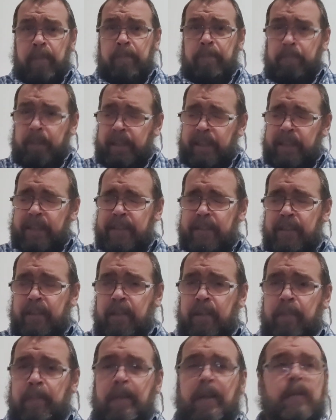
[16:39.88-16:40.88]
mini
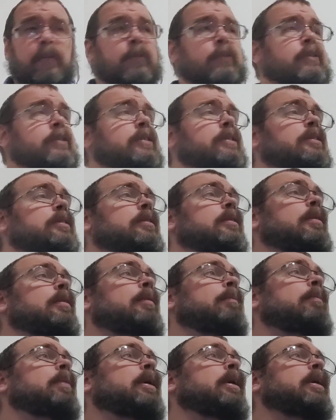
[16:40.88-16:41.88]
slug barrels,
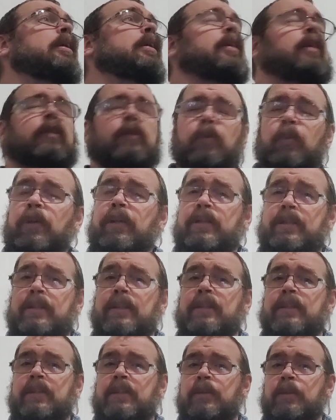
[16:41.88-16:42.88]
but the
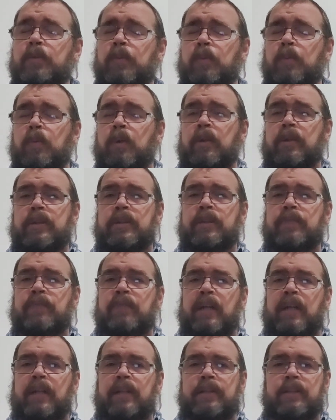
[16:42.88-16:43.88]
26-inch would work just
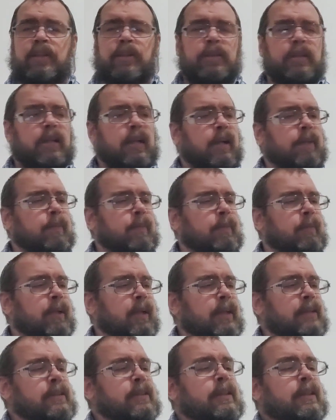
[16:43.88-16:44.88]
fine. It's a good
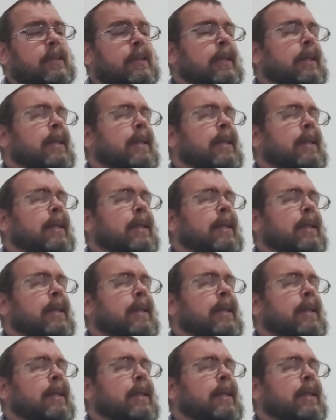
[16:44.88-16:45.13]
compromise.